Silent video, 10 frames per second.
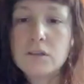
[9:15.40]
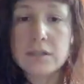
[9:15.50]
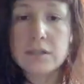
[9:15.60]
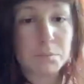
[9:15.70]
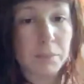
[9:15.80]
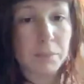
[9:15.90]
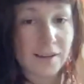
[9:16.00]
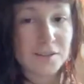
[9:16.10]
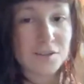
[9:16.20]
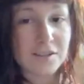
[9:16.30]
this
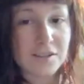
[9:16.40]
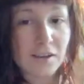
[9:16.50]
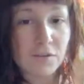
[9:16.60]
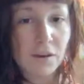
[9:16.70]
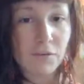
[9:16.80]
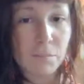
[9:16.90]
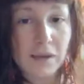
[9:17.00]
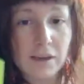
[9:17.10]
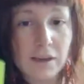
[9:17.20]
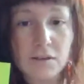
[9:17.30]
page, if you have a
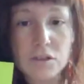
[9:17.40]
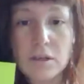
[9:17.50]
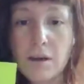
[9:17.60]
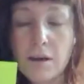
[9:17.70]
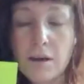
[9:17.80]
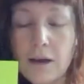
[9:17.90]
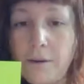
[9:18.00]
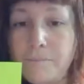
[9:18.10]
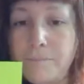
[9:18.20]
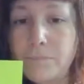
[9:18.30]
page,
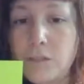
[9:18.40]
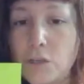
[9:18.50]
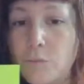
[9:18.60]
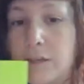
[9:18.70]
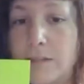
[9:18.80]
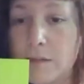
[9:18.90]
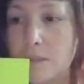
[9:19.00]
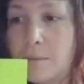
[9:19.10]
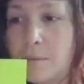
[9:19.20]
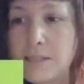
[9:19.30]
um, to write down
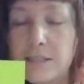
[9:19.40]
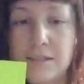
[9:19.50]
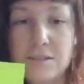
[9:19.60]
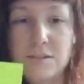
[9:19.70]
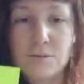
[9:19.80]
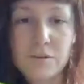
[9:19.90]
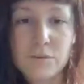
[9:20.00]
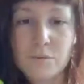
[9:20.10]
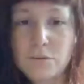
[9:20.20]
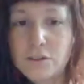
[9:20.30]
some ideas throughout the
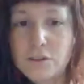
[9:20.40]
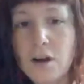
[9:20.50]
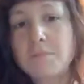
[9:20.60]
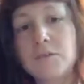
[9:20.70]
workshop.